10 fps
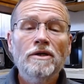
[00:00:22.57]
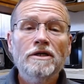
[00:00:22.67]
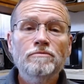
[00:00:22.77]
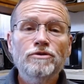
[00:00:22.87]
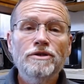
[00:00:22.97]

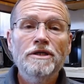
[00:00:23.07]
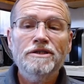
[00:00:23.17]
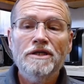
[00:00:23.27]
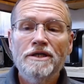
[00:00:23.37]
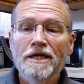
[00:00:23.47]
welcome to the
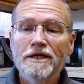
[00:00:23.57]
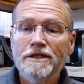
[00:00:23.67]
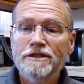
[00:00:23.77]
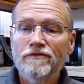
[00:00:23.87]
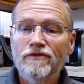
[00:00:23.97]
Sunday
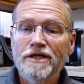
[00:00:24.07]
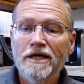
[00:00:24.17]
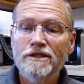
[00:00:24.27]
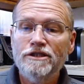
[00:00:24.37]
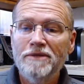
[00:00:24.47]
edition of the
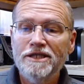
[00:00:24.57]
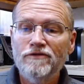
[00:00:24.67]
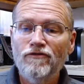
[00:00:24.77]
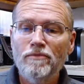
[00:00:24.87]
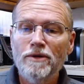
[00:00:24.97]
Daily
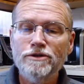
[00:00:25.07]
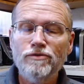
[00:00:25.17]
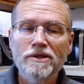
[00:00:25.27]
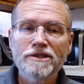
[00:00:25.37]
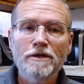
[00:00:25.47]
Summation from Kurt's
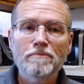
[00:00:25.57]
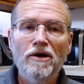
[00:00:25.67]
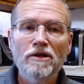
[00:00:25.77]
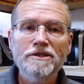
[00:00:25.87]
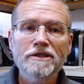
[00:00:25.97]
Religion and
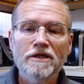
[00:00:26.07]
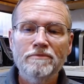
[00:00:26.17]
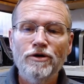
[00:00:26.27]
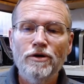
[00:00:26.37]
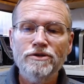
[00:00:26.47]
Politics. I'm
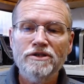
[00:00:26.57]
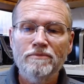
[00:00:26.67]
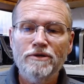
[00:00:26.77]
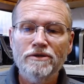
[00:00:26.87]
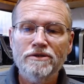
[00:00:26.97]
your host.
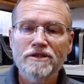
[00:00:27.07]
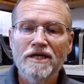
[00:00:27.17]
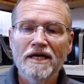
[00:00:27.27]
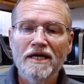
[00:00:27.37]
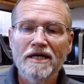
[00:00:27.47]
I'm Kurt.
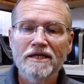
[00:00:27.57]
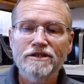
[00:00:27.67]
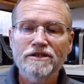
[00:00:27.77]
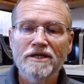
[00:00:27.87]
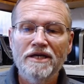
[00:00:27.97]
Today is
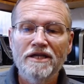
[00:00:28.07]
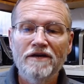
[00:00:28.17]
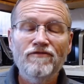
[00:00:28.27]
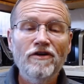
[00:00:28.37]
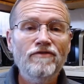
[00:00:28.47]
Sunday, the
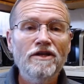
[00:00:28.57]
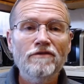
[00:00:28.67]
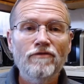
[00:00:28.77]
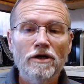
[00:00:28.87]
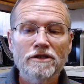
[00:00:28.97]
15th
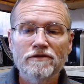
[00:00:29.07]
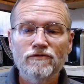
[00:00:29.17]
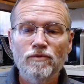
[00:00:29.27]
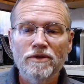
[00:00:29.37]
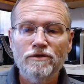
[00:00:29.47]
of August of
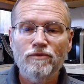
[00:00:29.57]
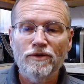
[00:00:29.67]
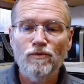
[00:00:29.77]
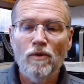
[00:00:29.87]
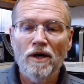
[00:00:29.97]

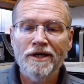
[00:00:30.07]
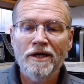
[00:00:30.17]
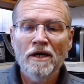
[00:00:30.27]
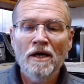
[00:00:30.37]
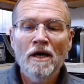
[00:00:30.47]

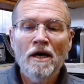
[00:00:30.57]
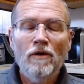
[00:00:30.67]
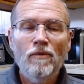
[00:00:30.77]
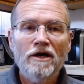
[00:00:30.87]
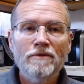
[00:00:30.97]
2021.
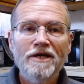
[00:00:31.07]
Welcome